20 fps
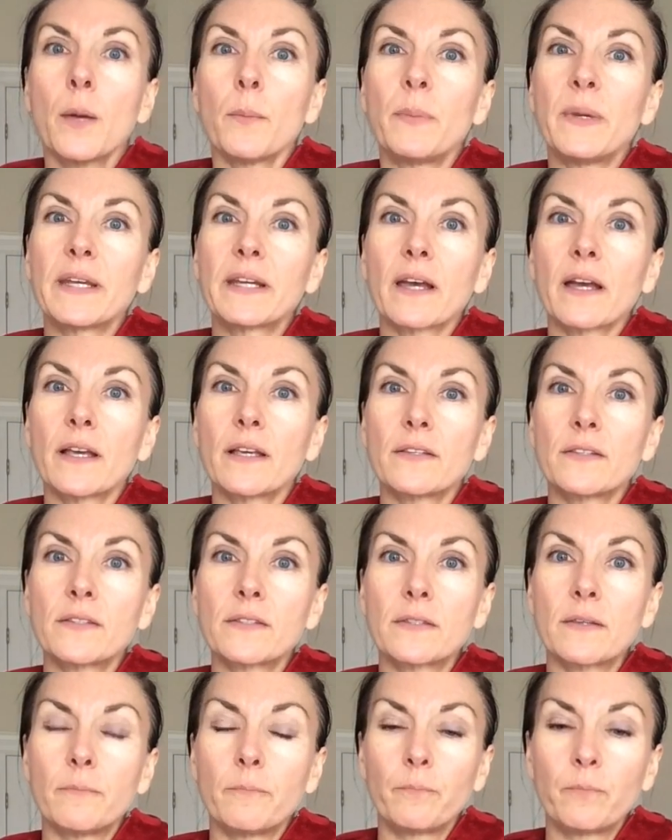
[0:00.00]

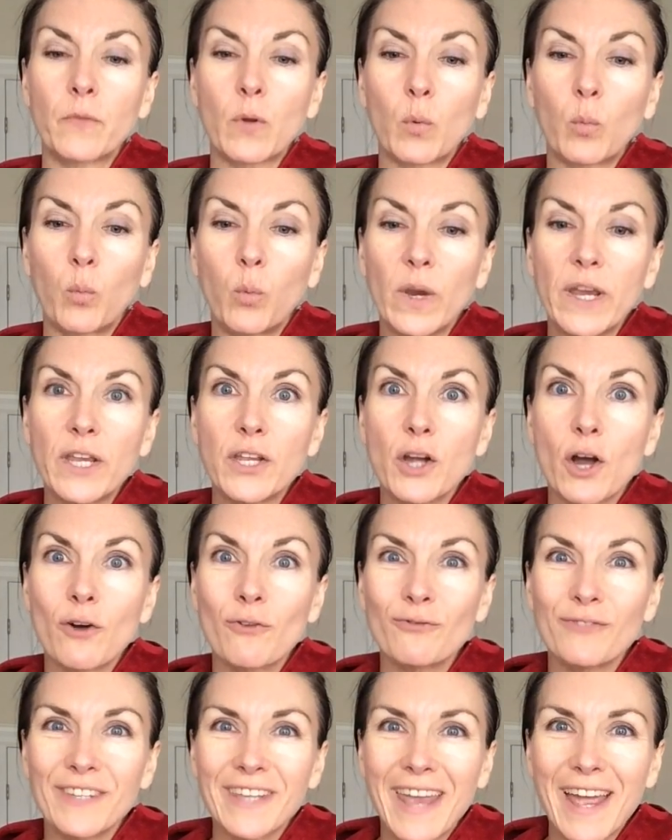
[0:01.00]
because we
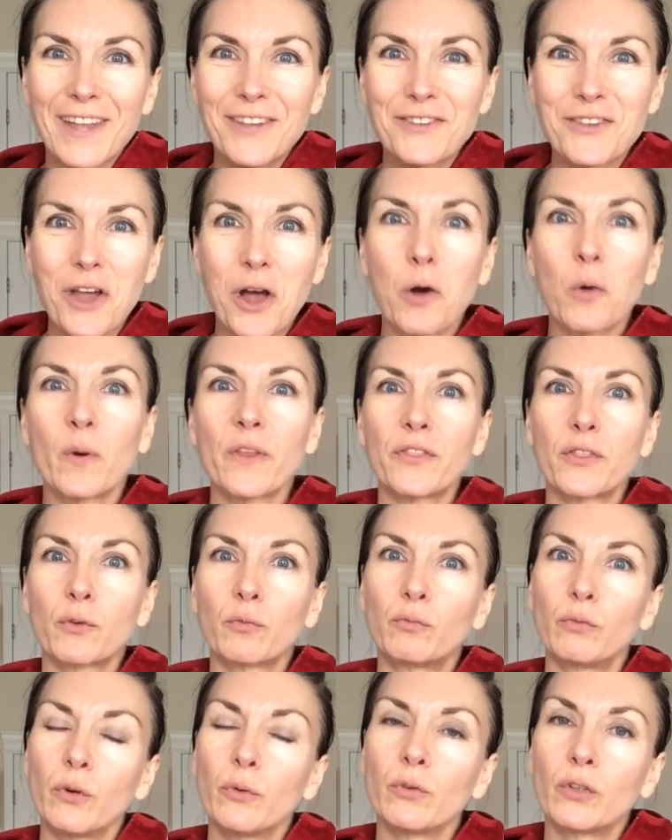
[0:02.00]
don't yet know what the
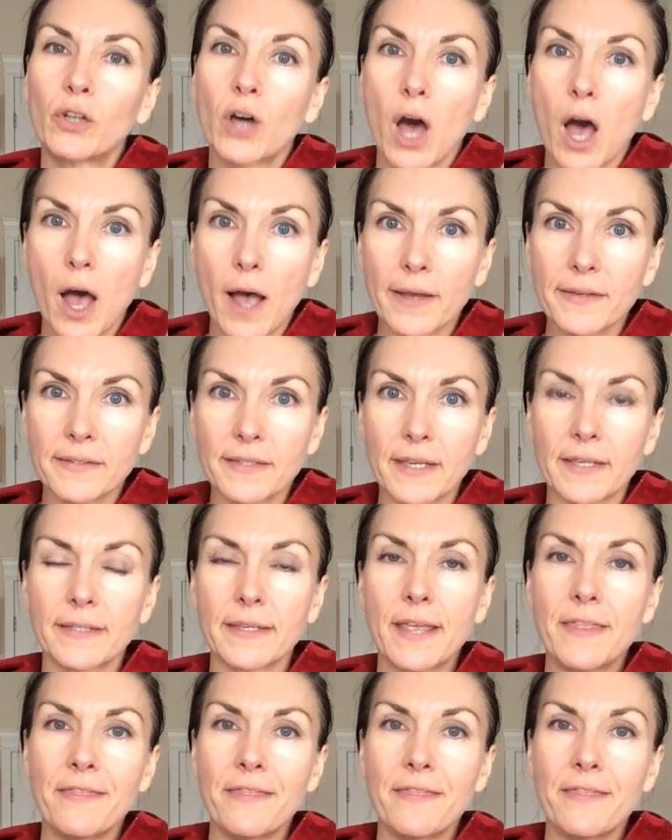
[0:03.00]
root cause is.